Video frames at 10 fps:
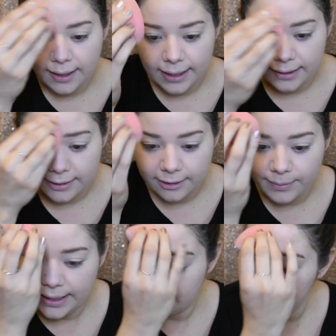and a little
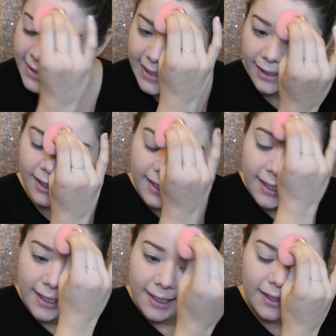bit in the center
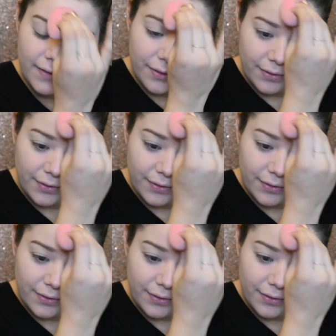of the